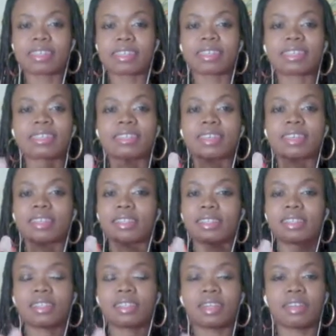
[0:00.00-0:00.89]
is a
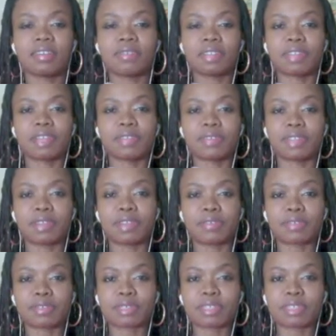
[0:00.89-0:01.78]
love, love,
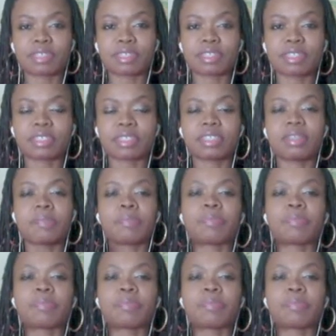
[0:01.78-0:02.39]
love crystal.